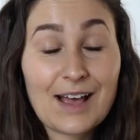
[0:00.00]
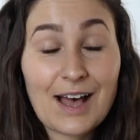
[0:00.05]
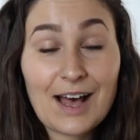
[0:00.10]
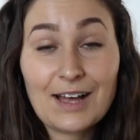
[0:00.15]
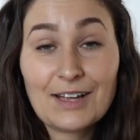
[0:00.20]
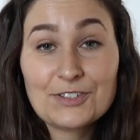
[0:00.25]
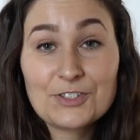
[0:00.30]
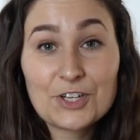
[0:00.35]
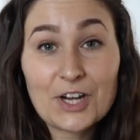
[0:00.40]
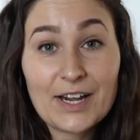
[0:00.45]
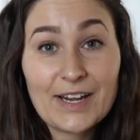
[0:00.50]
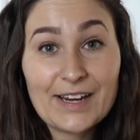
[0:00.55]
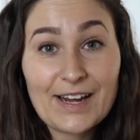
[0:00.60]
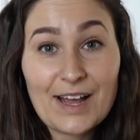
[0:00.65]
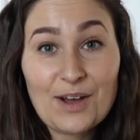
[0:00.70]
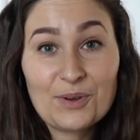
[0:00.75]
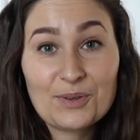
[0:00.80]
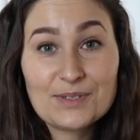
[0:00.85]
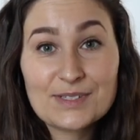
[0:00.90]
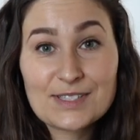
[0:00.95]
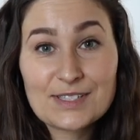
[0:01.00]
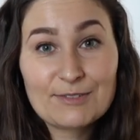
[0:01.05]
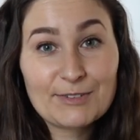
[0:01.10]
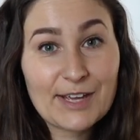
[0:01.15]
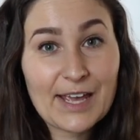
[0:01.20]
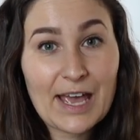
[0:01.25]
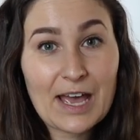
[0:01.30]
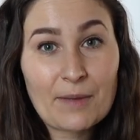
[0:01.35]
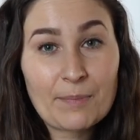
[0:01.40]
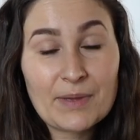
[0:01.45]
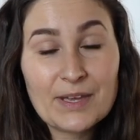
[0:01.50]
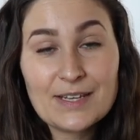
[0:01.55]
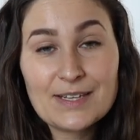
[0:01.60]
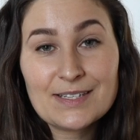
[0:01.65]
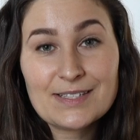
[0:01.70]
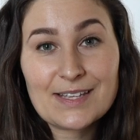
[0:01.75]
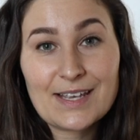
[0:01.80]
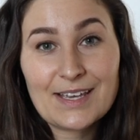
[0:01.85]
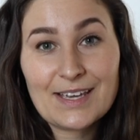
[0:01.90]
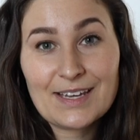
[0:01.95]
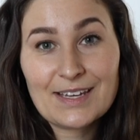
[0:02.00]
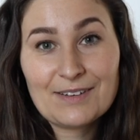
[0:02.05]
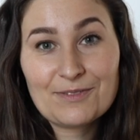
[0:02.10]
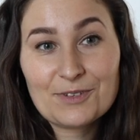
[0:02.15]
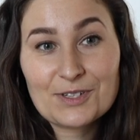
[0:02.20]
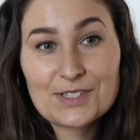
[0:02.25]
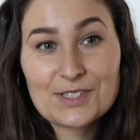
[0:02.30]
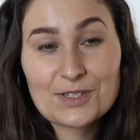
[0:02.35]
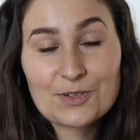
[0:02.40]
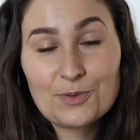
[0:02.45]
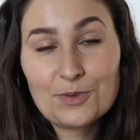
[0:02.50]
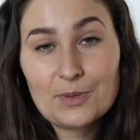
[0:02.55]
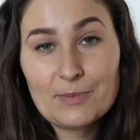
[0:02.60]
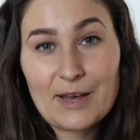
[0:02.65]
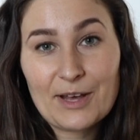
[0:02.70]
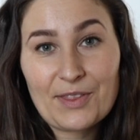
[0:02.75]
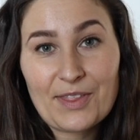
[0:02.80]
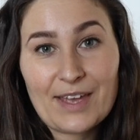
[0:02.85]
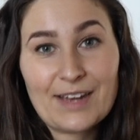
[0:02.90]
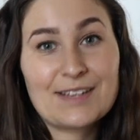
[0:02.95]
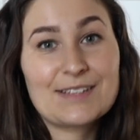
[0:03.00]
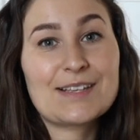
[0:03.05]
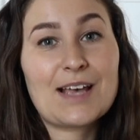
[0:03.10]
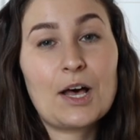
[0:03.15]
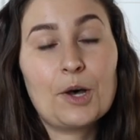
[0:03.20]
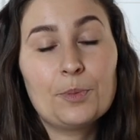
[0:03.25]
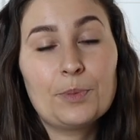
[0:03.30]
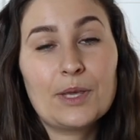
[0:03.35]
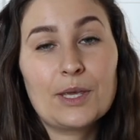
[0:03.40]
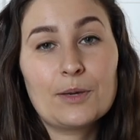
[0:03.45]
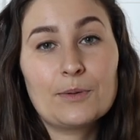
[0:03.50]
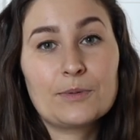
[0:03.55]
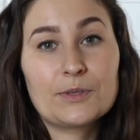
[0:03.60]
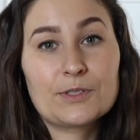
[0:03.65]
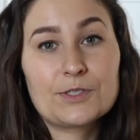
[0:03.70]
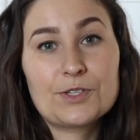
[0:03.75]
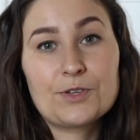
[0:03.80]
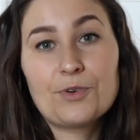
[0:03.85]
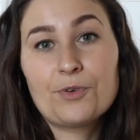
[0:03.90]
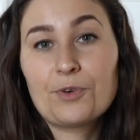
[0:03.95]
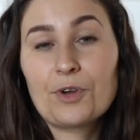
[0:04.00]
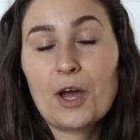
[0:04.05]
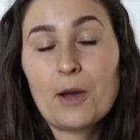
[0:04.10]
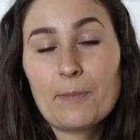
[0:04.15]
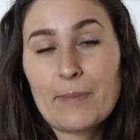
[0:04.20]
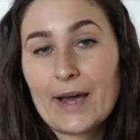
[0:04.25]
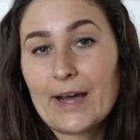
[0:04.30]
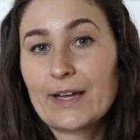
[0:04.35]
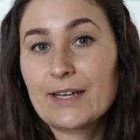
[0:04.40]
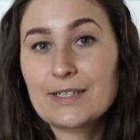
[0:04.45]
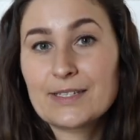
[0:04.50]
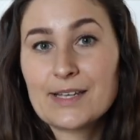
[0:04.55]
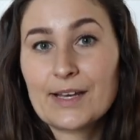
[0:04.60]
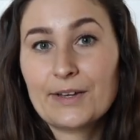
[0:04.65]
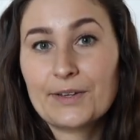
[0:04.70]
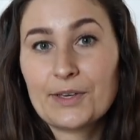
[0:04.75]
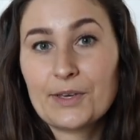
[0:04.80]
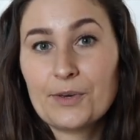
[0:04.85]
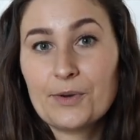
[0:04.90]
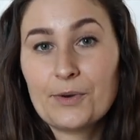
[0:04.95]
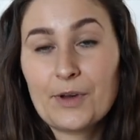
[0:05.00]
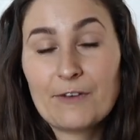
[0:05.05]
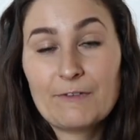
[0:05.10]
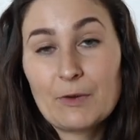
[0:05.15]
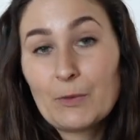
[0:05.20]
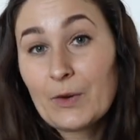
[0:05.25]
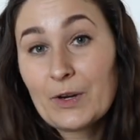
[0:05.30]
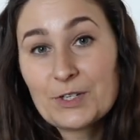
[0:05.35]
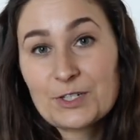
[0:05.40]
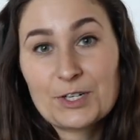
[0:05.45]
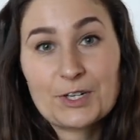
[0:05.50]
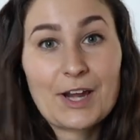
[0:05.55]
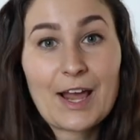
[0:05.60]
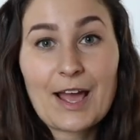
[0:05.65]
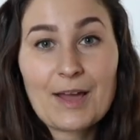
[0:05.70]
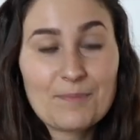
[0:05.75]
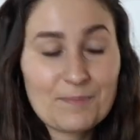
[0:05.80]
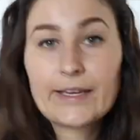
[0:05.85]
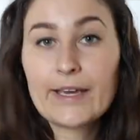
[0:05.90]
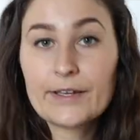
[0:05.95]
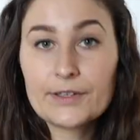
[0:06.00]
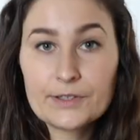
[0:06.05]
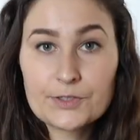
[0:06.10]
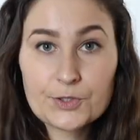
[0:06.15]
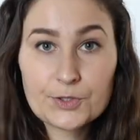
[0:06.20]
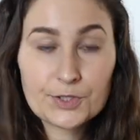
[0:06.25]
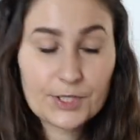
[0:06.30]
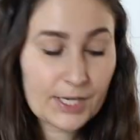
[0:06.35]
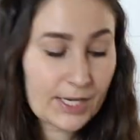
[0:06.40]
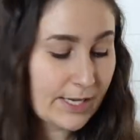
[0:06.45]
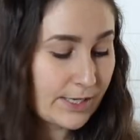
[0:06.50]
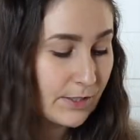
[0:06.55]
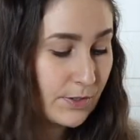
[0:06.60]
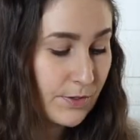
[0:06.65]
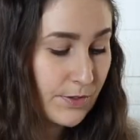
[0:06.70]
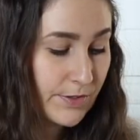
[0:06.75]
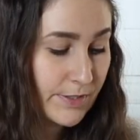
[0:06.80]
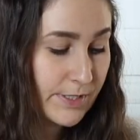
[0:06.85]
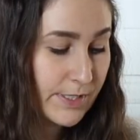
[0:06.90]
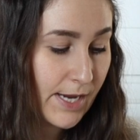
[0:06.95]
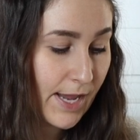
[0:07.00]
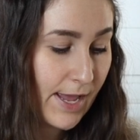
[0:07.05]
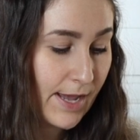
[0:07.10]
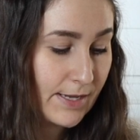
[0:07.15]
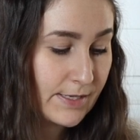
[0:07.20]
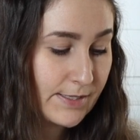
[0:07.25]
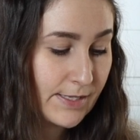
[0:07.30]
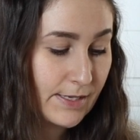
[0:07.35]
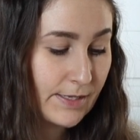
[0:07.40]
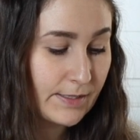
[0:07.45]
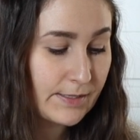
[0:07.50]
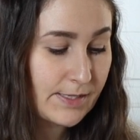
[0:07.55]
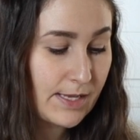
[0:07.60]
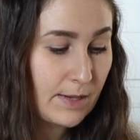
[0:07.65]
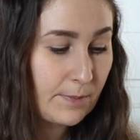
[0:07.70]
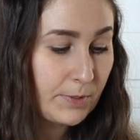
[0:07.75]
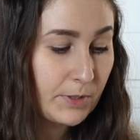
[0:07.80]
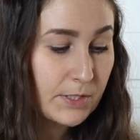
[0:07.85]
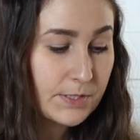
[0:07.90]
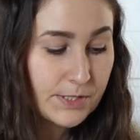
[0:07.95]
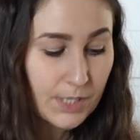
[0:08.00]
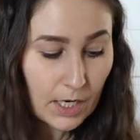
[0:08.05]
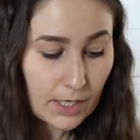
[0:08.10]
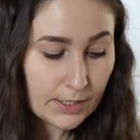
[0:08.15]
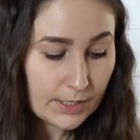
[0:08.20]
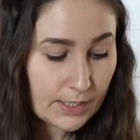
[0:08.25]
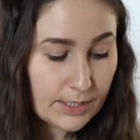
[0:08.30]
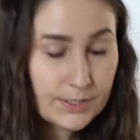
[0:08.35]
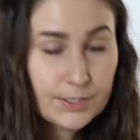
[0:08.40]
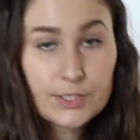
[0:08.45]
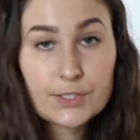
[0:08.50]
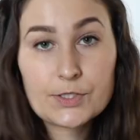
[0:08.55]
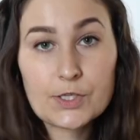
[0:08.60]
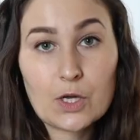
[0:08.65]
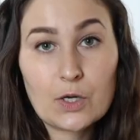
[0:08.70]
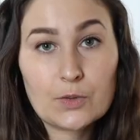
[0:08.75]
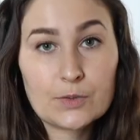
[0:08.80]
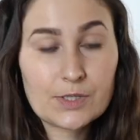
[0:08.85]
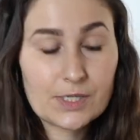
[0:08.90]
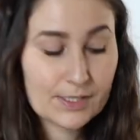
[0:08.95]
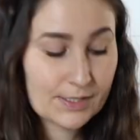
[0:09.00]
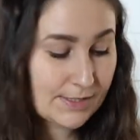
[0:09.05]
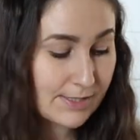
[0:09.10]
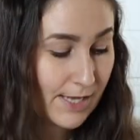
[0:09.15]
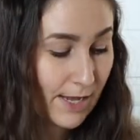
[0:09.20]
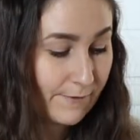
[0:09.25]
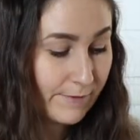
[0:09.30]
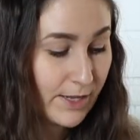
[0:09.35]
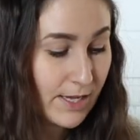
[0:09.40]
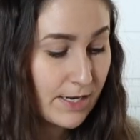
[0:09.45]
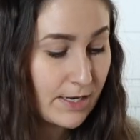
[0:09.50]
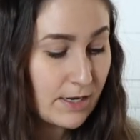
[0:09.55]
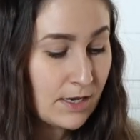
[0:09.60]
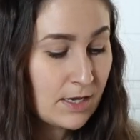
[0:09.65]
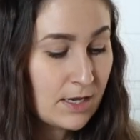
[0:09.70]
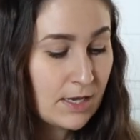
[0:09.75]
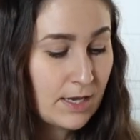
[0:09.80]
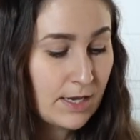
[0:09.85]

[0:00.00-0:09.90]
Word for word: I'll try it out and see what happens. And what's cool about that is I'll be able to come back and tell you if it worked or not. Calendula I used as an example. It's hardy to zone 7.